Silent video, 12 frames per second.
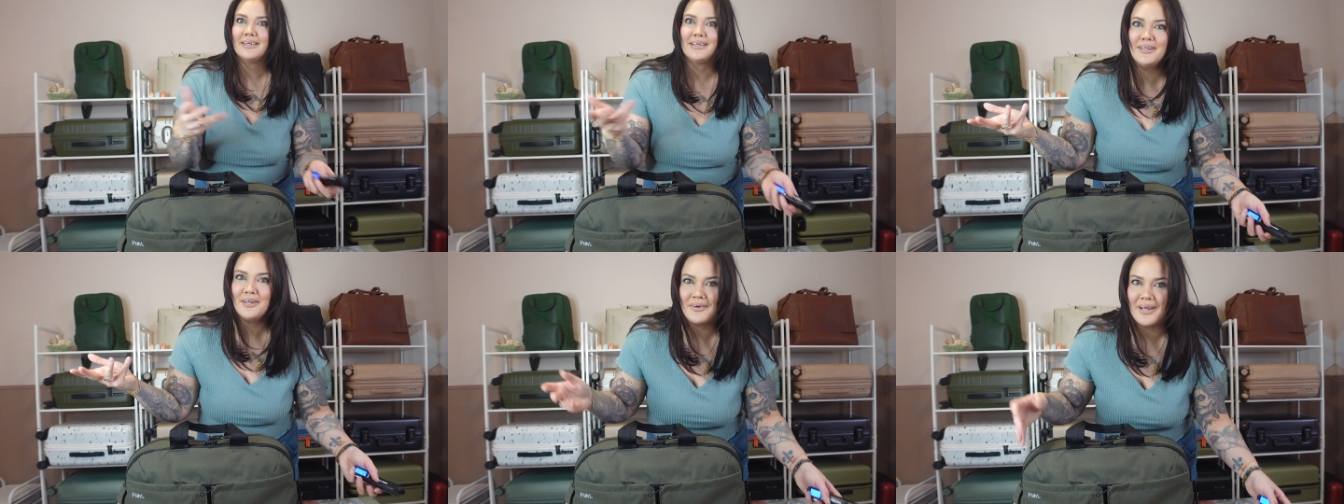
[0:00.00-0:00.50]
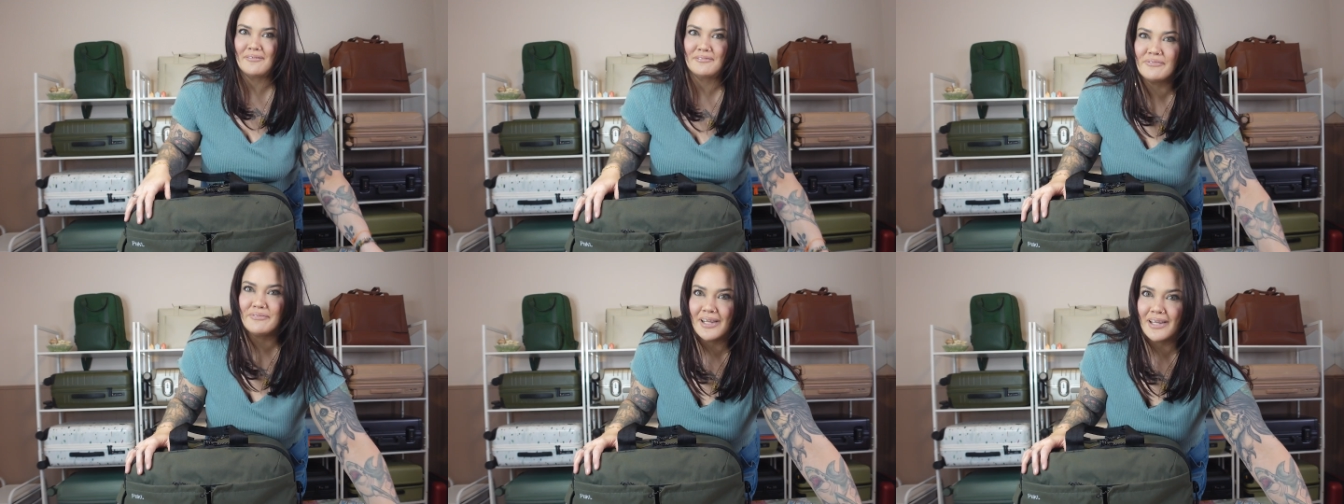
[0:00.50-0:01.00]
you don't have to
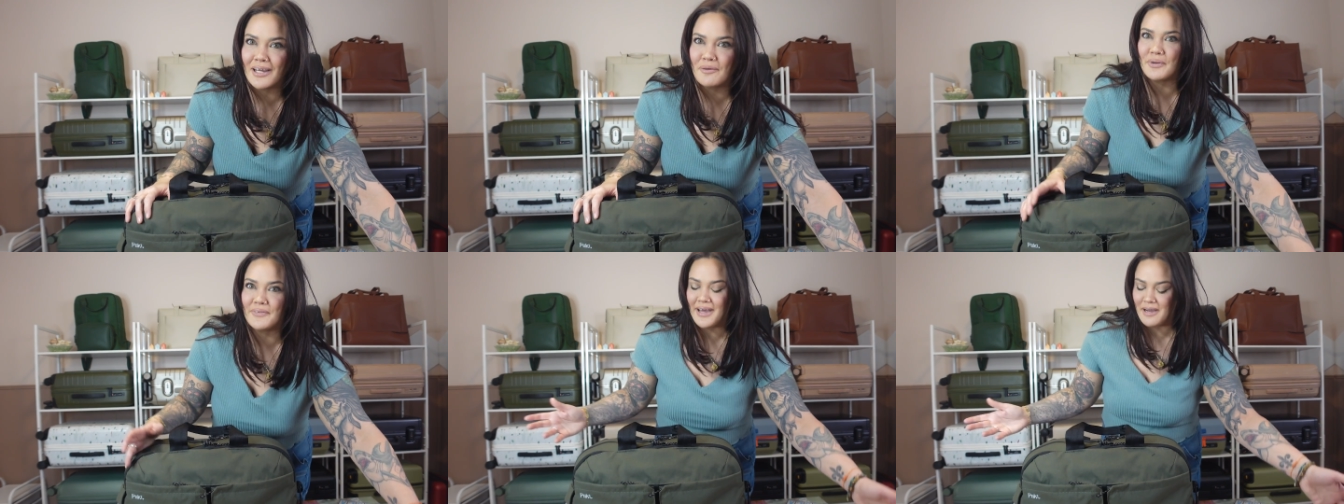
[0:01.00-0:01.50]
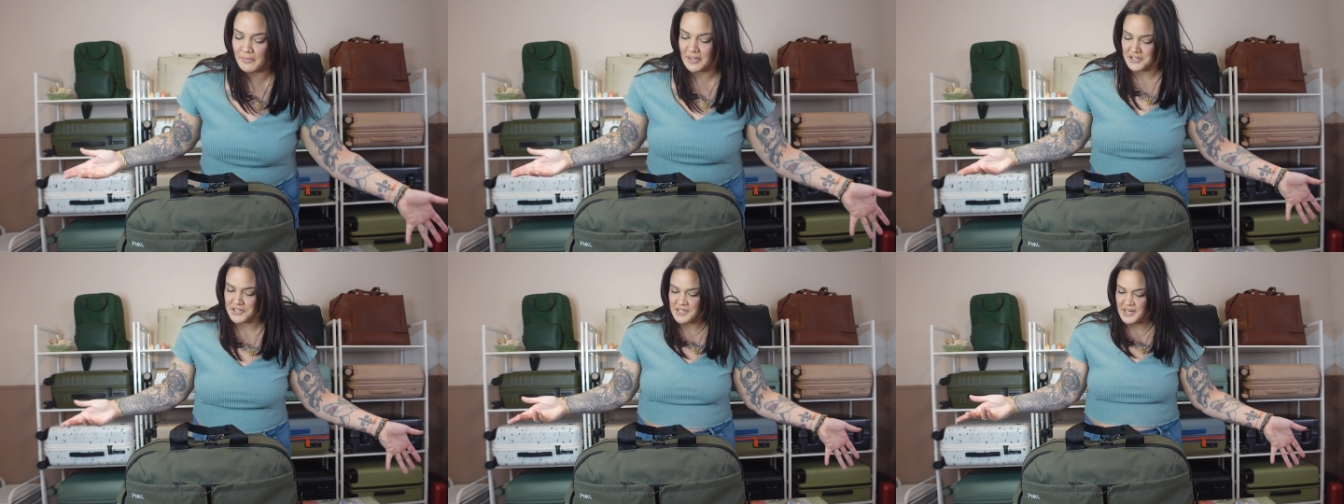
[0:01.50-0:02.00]
fill it up with that
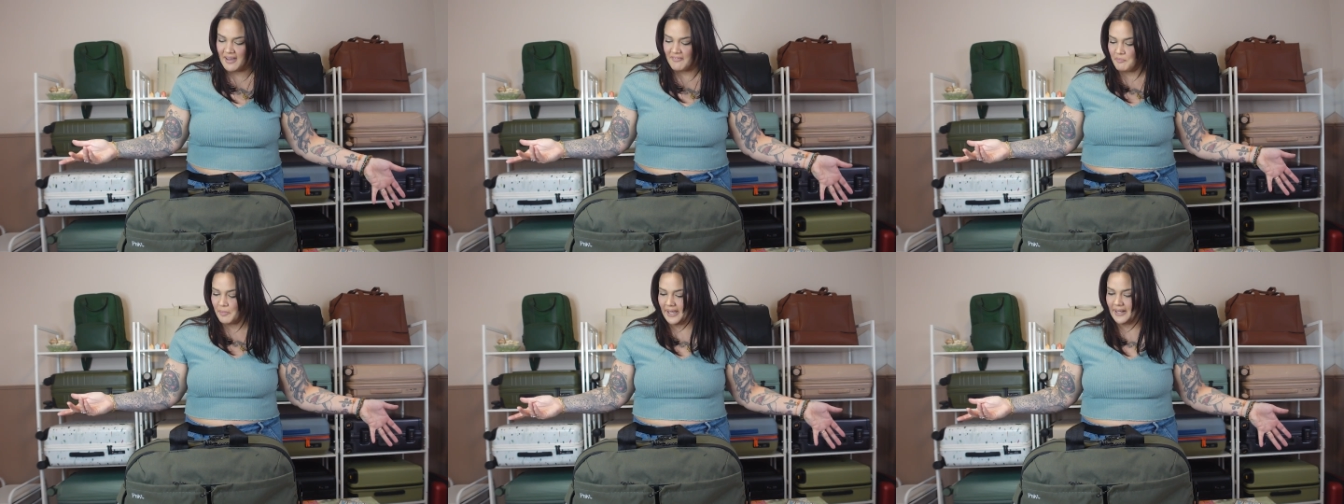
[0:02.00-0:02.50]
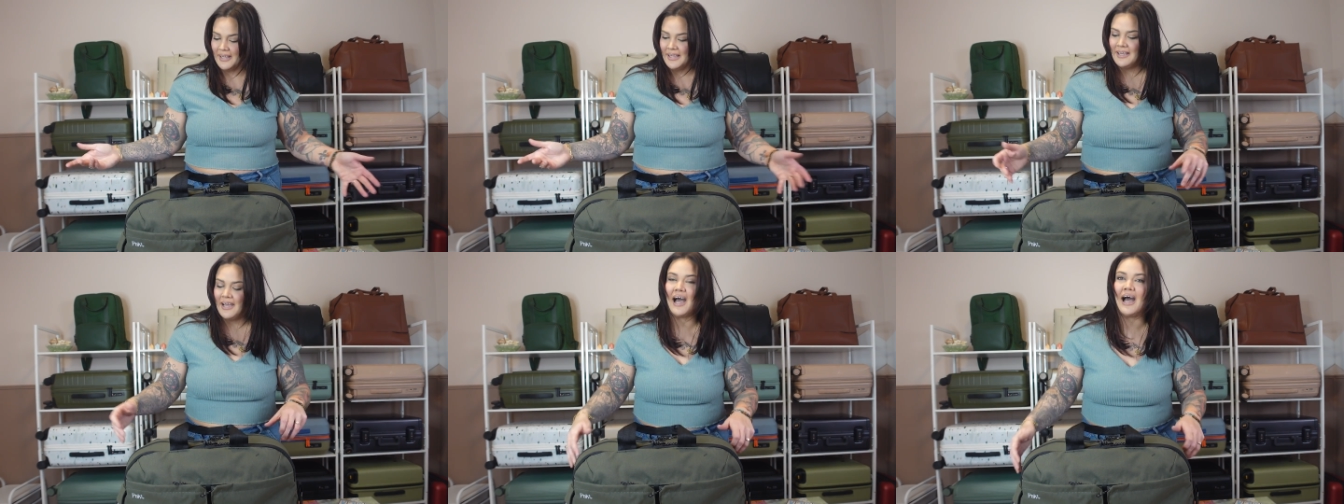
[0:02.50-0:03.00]
much stuff, but
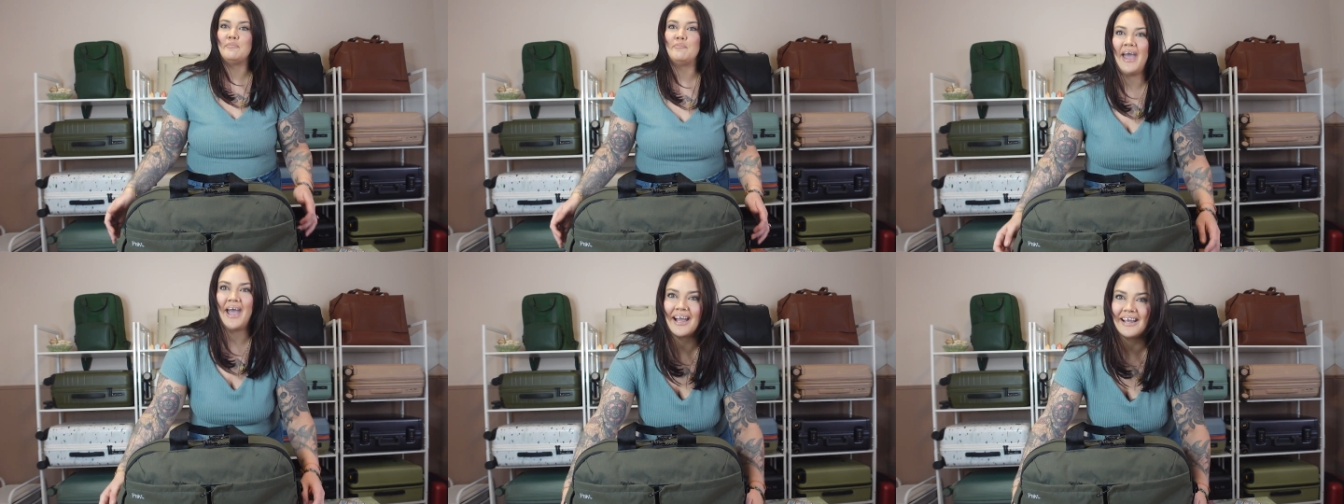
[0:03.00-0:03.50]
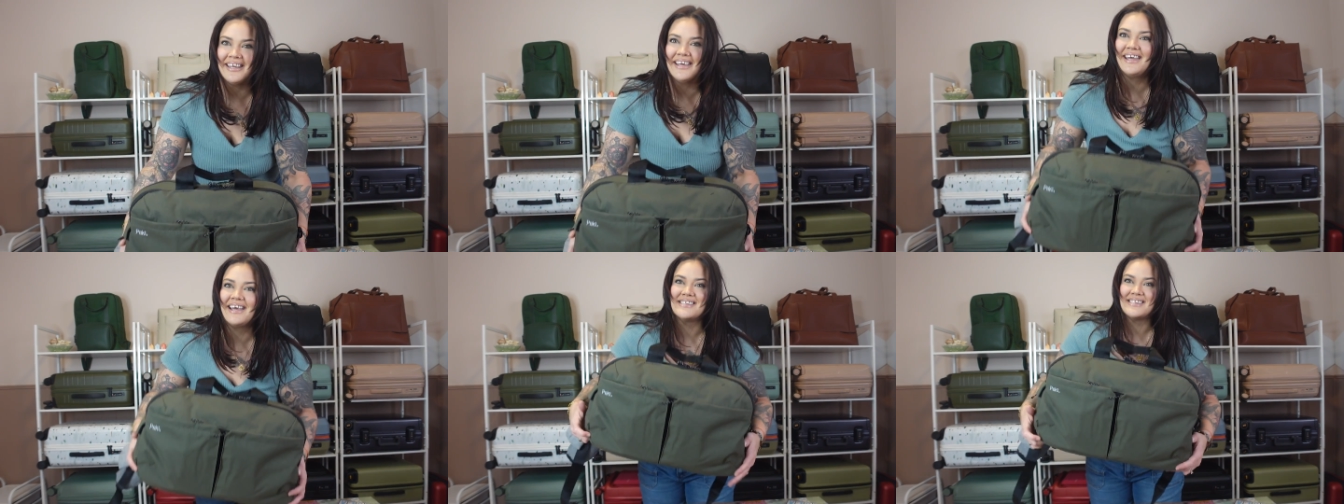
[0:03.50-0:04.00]
I packed
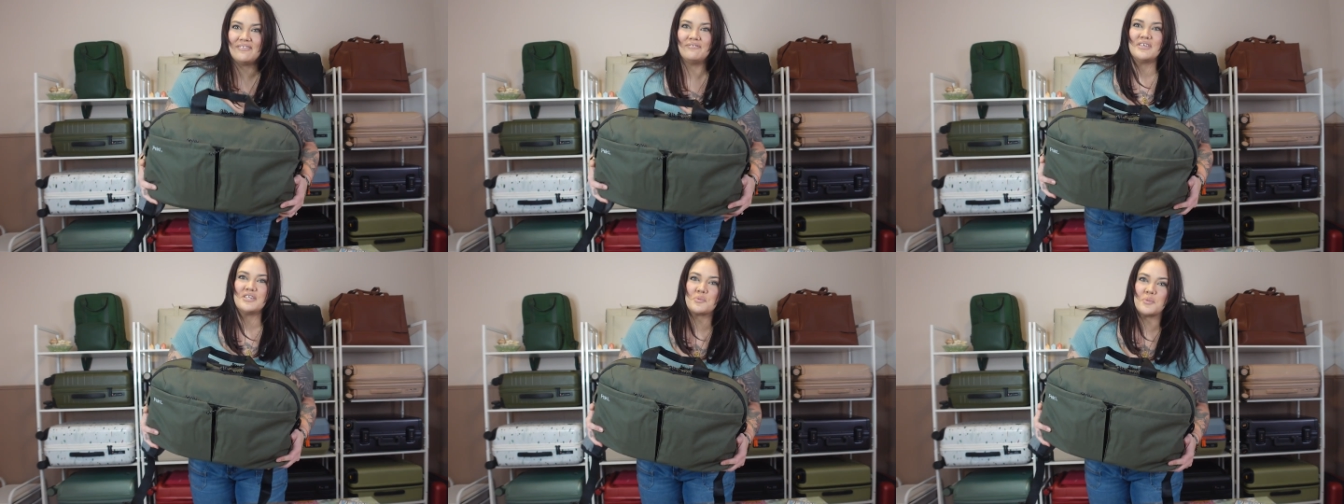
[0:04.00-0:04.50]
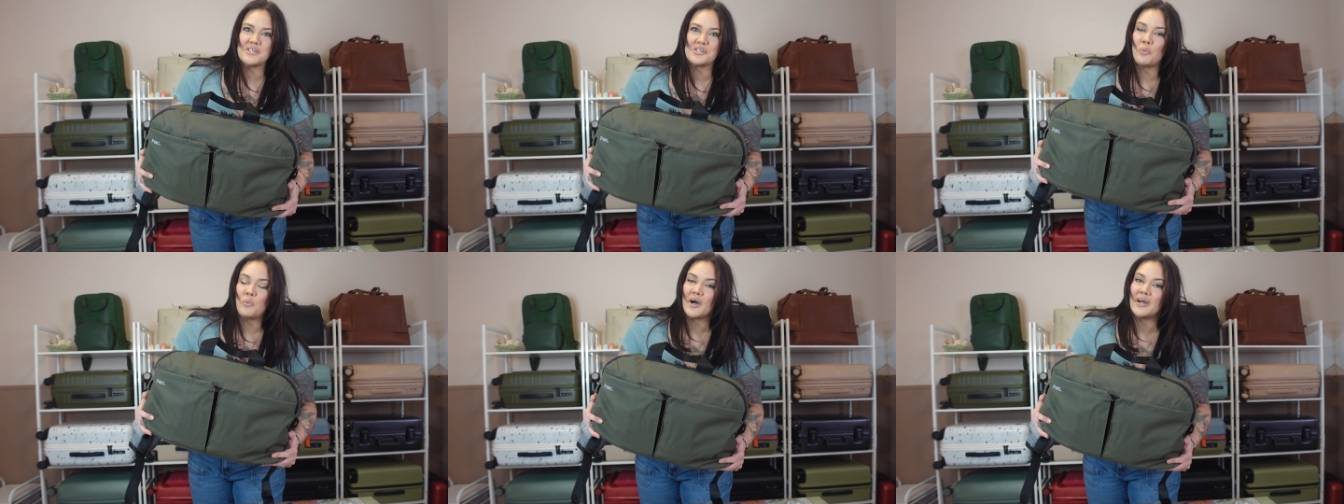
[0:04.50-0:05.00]
it as if this was
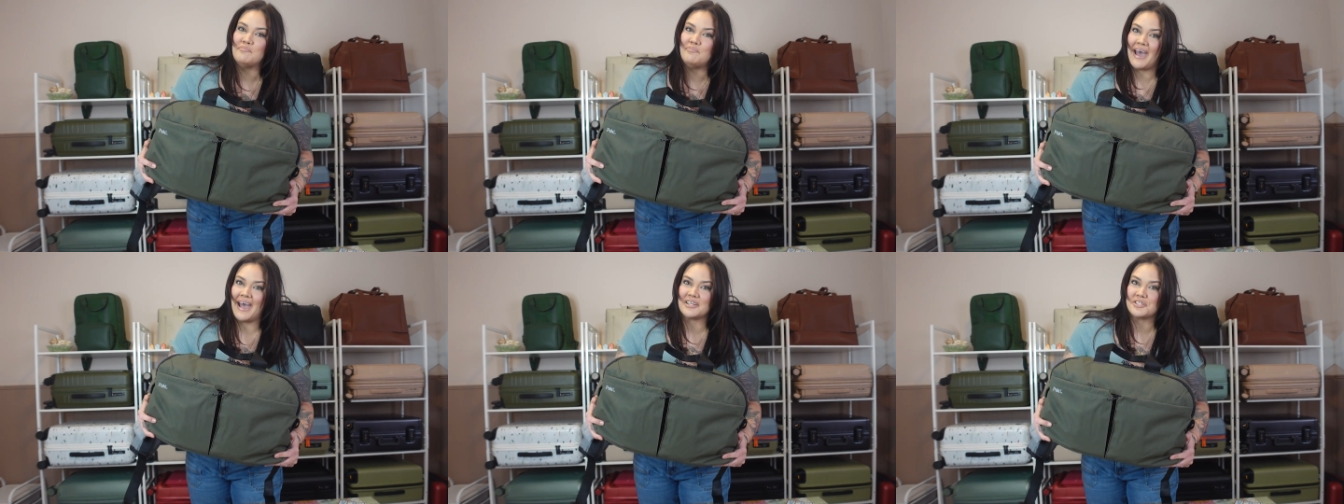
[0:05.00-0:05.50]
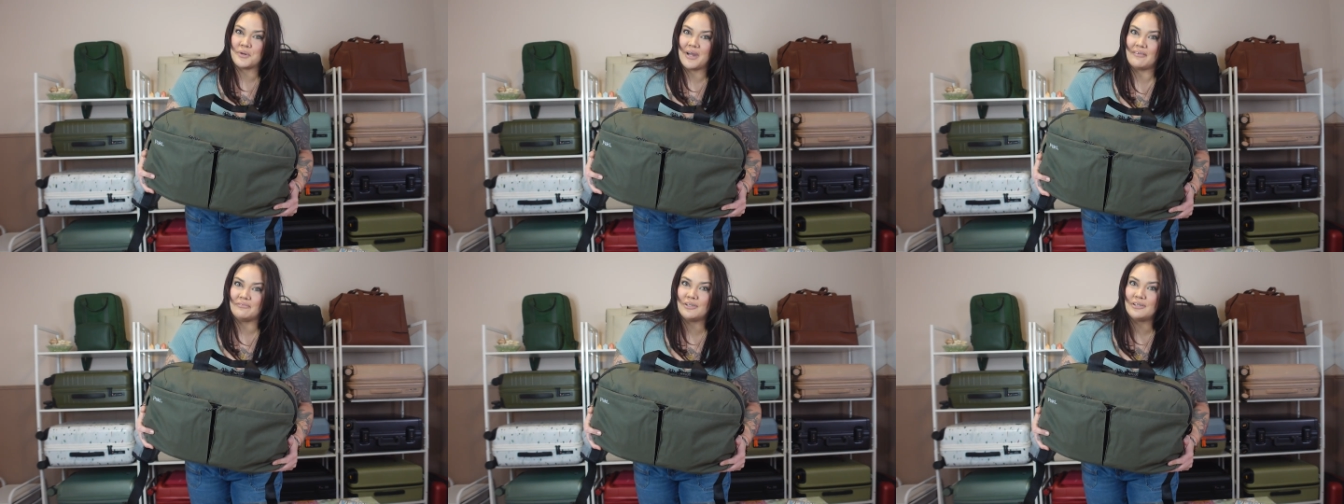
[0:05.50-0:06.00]
one bag
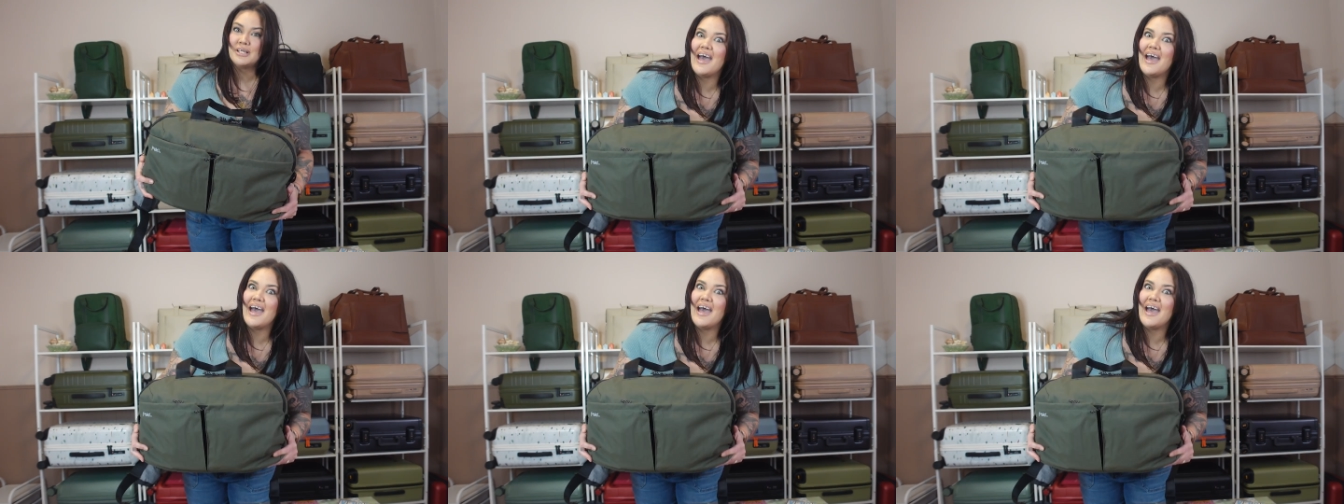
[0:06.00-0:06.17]
travel.